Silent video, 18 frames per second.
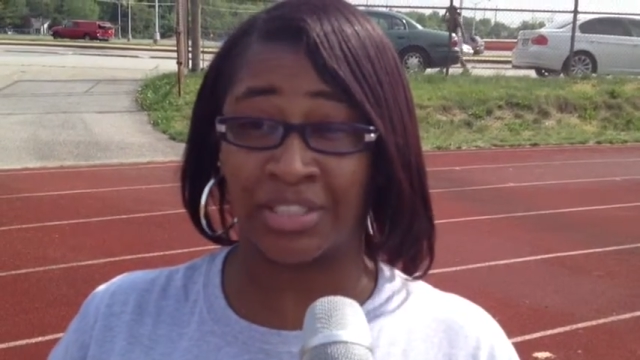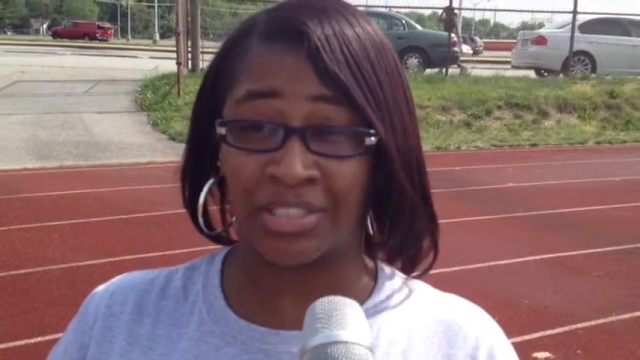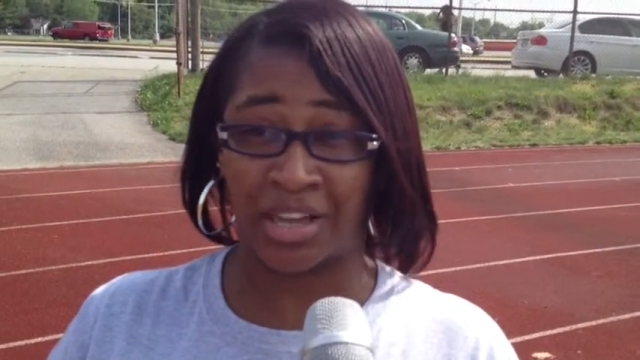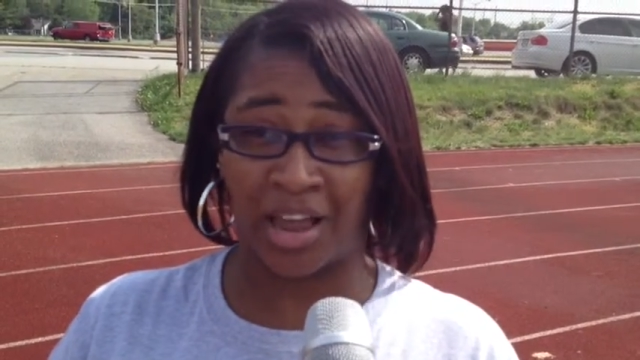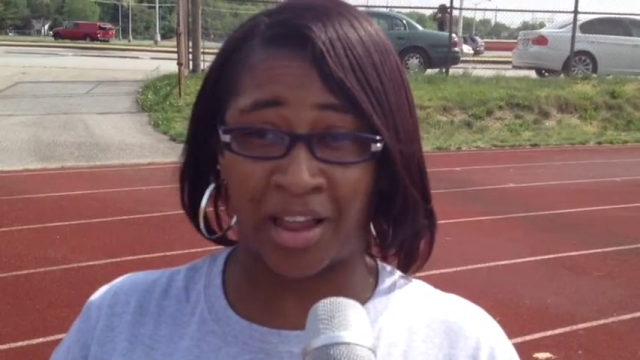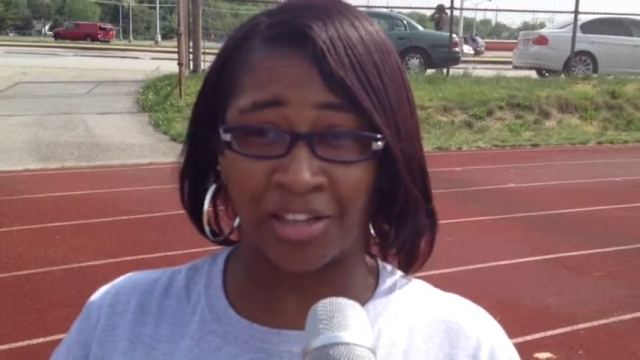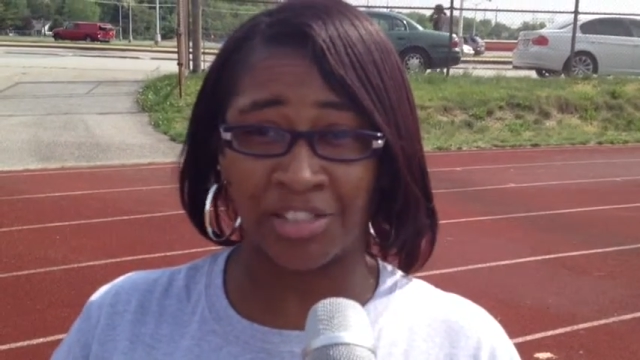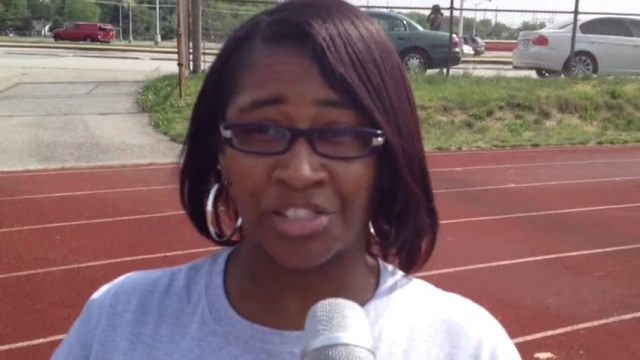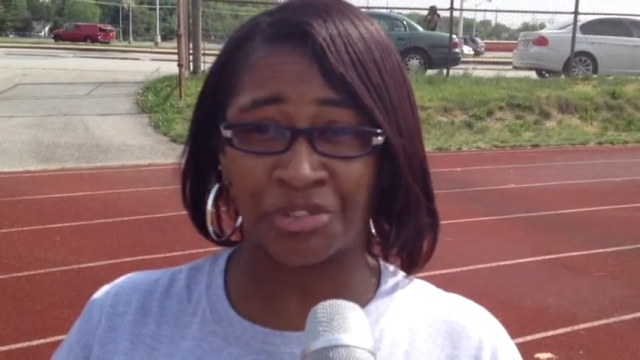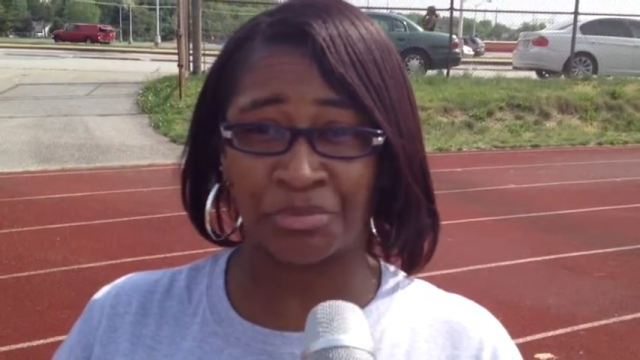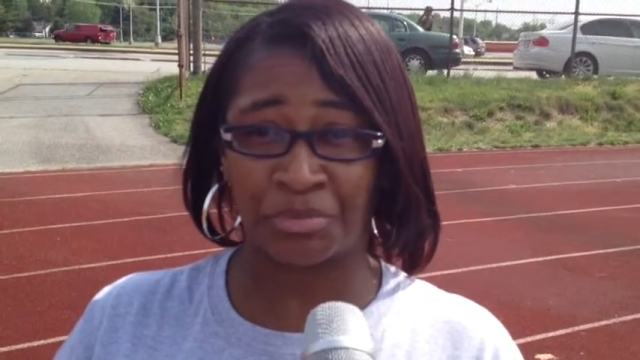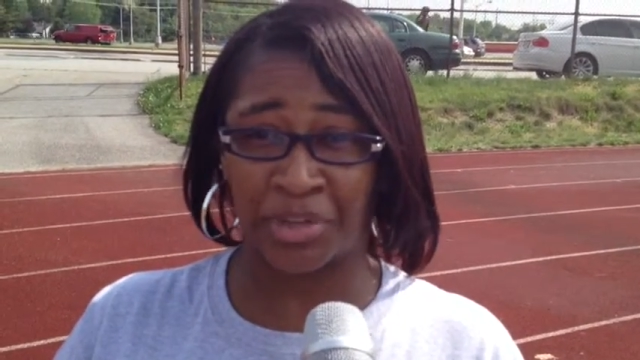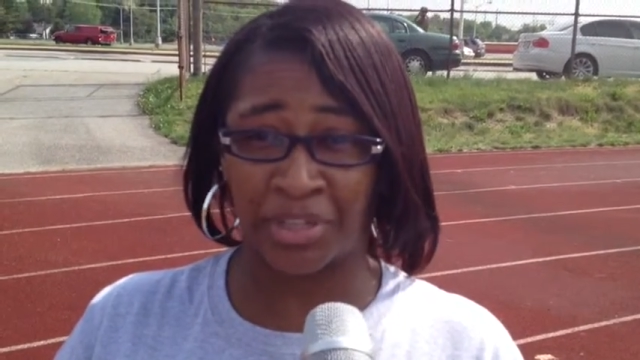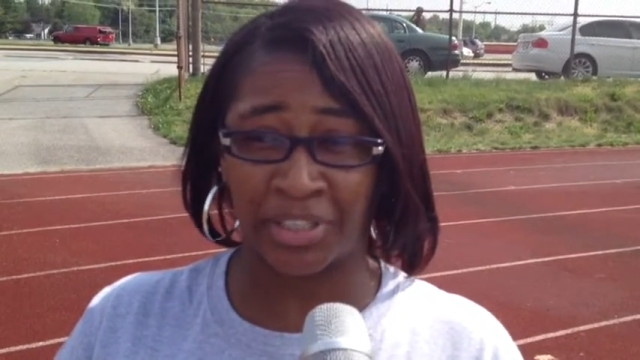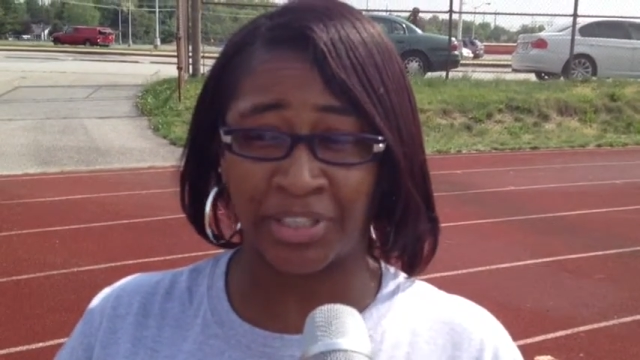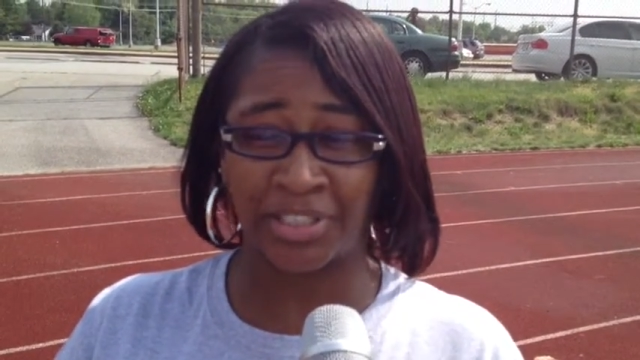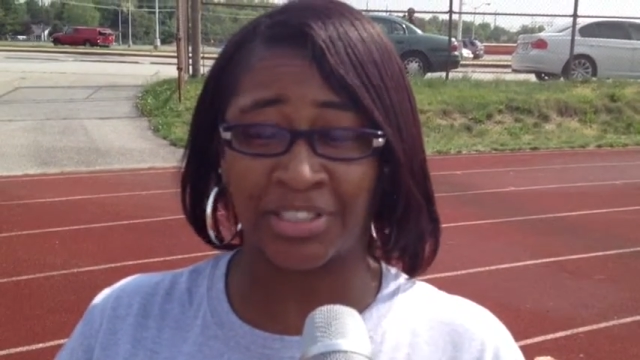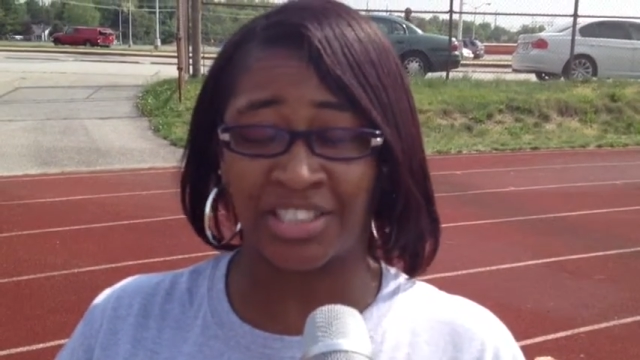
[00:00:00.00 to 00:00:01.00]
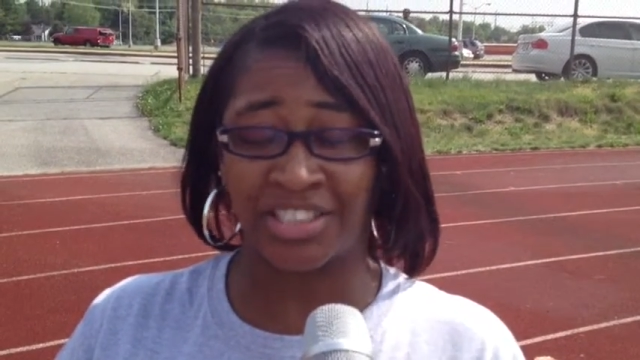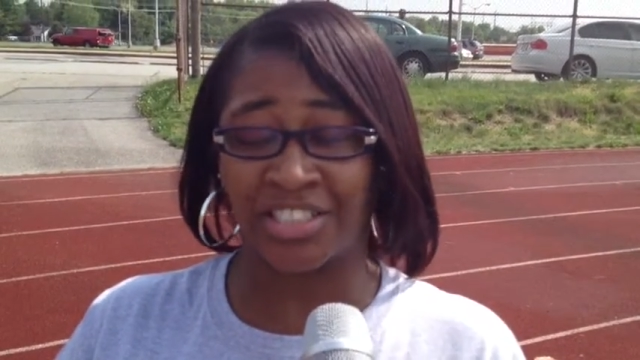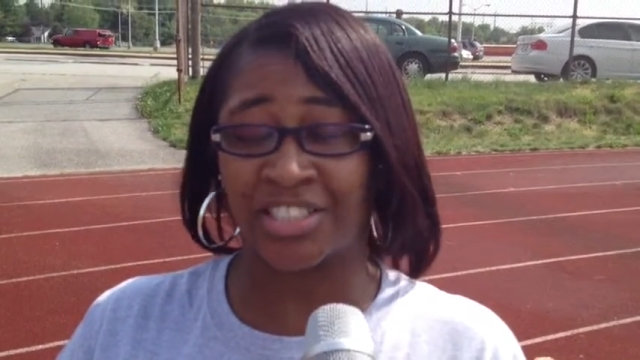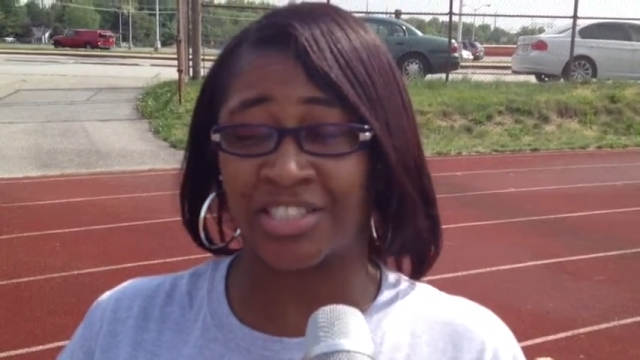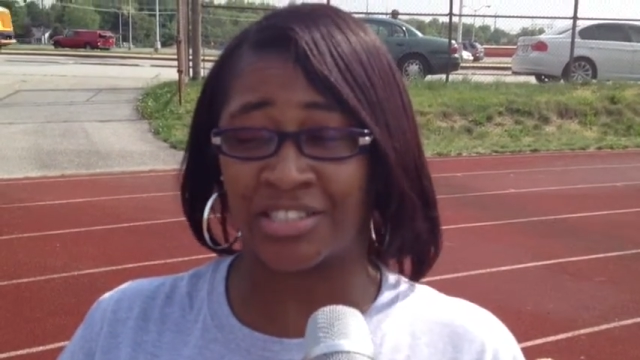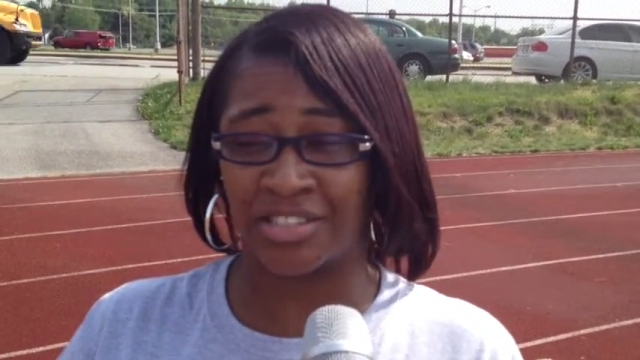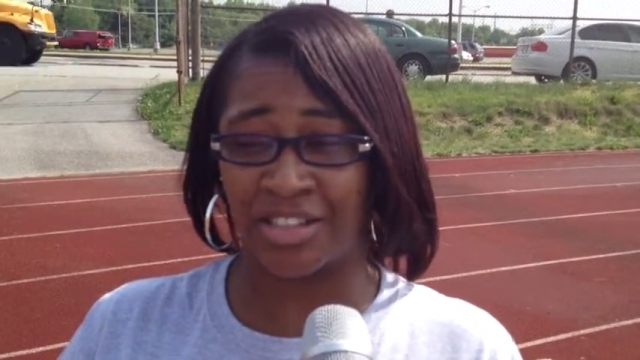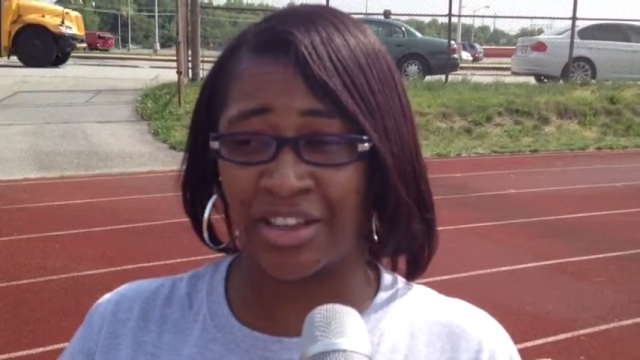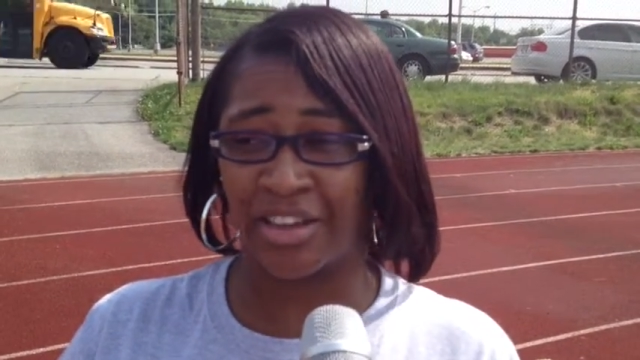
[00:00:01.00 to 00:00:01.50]
scholarship, and he did
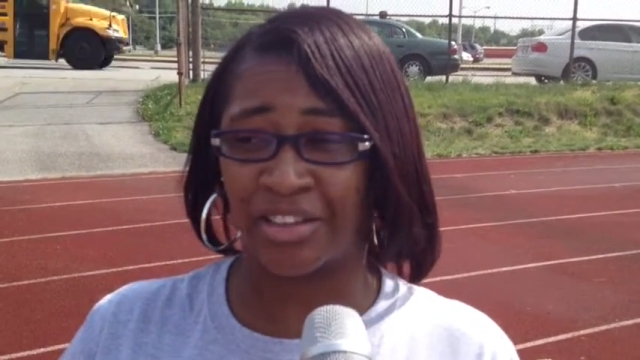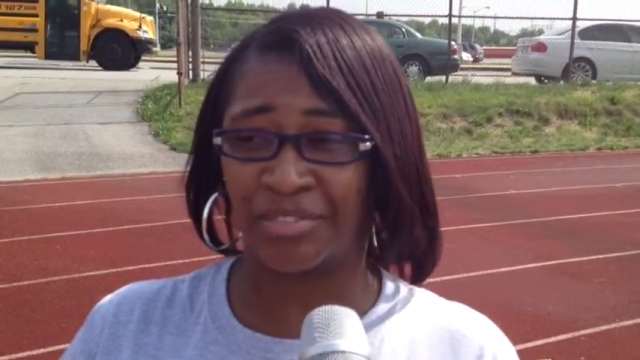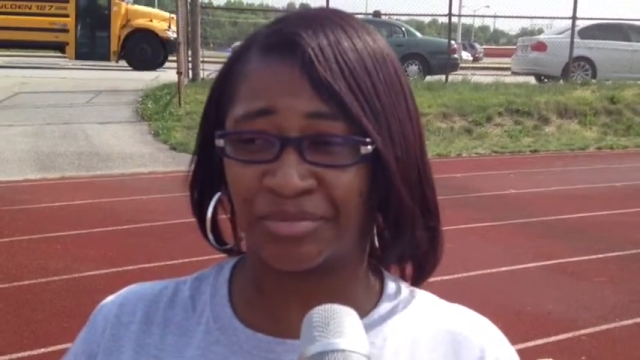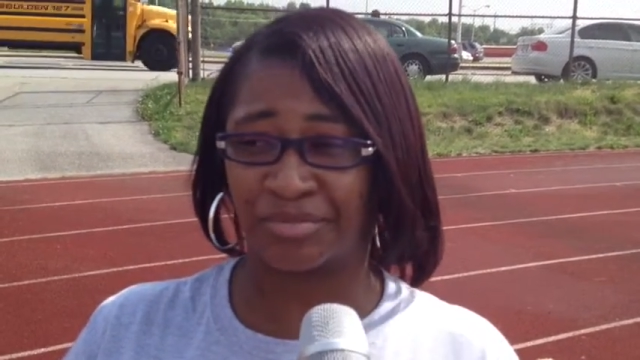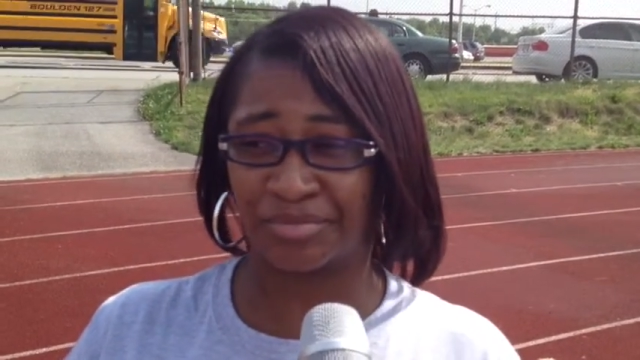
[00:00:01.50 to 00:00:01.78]
just that.